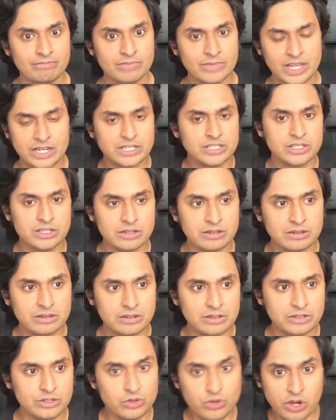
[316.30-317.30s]
that doesn't,
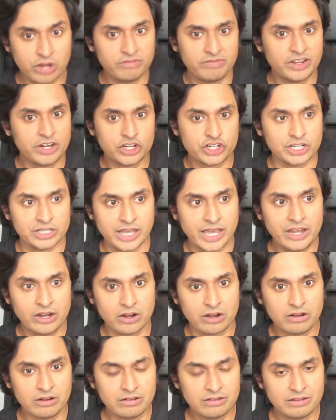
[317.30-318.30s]
you could finish it
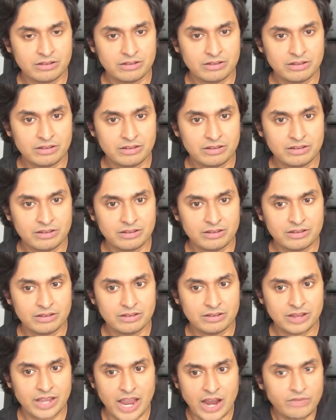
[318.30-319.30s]
later.
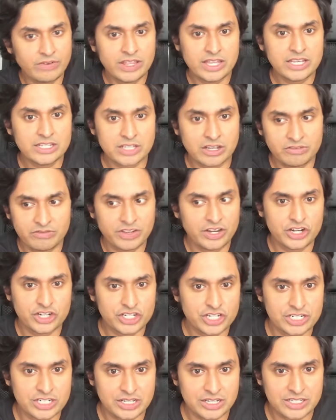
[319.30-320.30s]
Everything is
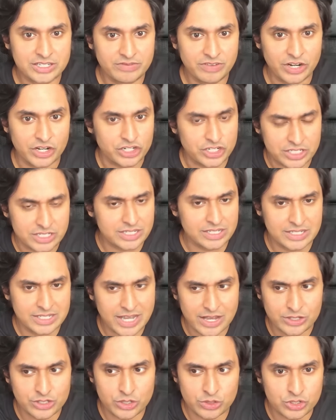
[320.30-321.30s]
unfinished until it's finished. It's, it
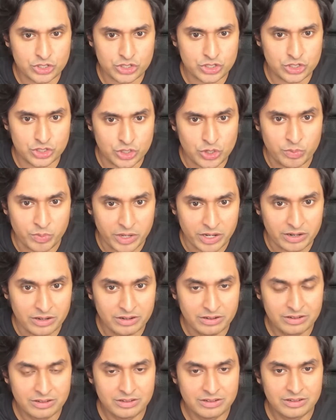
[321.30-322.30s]
sounds so stupid
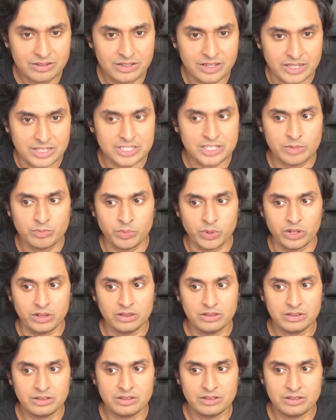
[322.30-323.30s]
and simple,
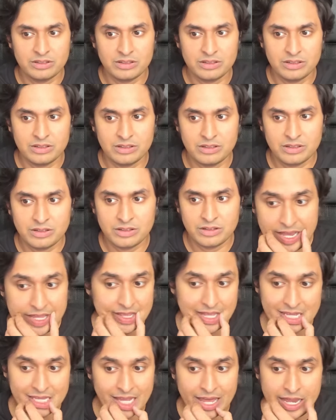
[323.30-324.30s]
right?
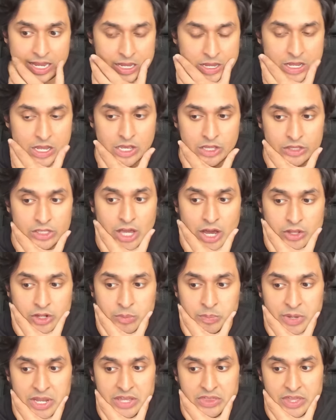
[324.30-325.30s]
And then like the other
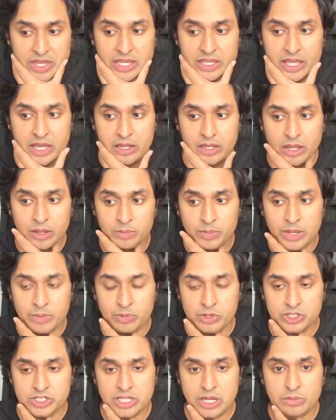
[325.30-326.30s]
big thing that that
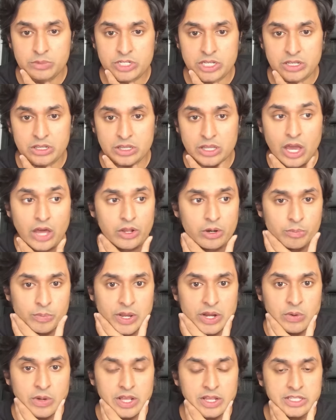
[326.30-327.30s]
people seem to the other
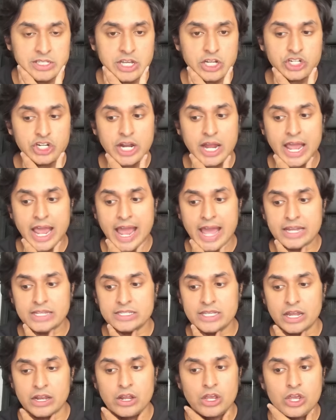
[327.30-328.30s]
big realization I had is
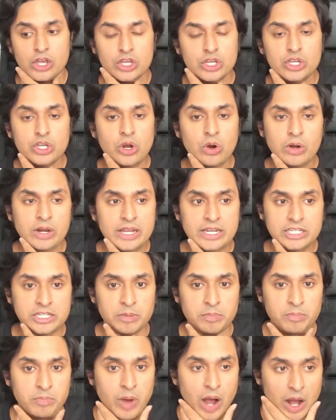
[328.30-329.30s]
that you don't need to
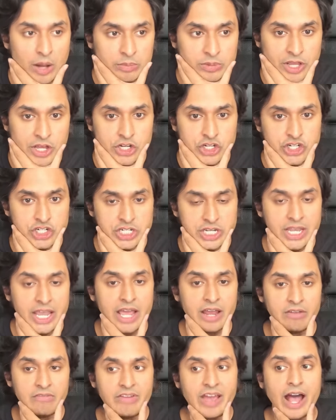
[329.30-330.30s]
publish to
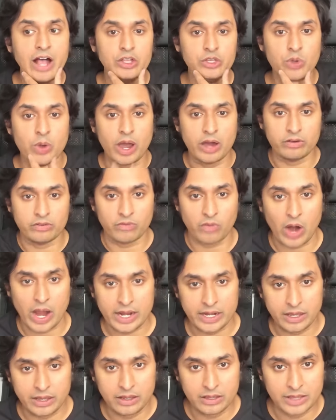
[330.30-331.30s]
get value out of
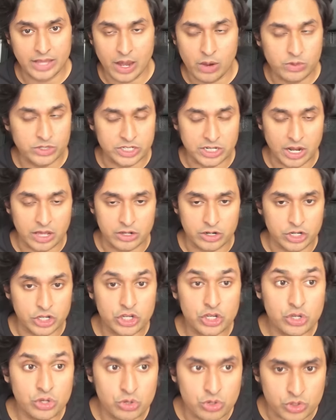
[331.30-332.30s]
writing. That was another
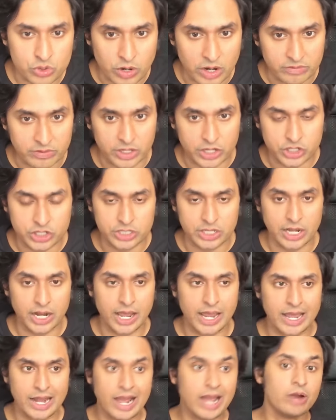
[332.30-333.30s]
huge revelation that I
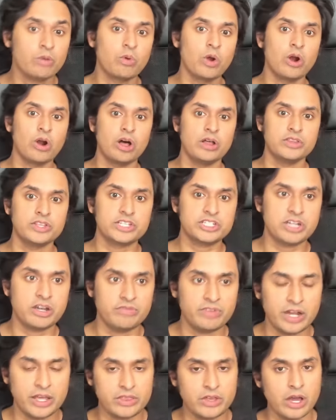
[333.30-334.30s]
had. I wrote all this
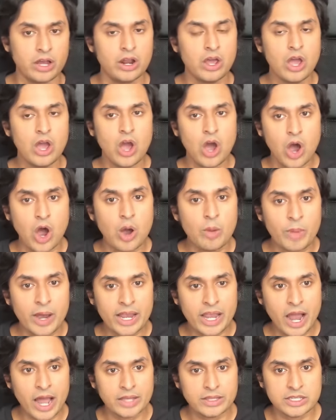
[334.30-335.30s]
stuff and I thought, "Oh my
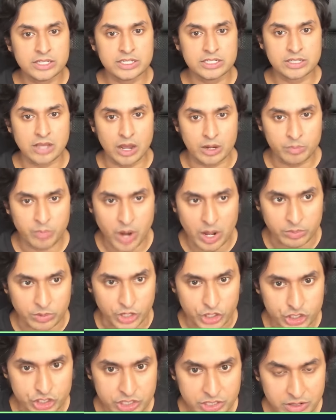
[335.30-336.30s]
god, this is
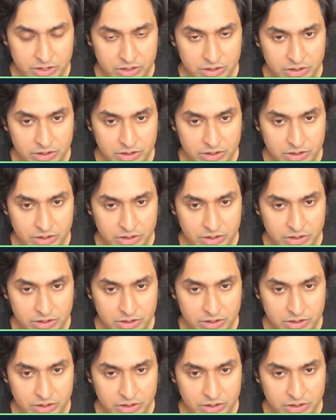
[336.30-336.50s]
unpublished."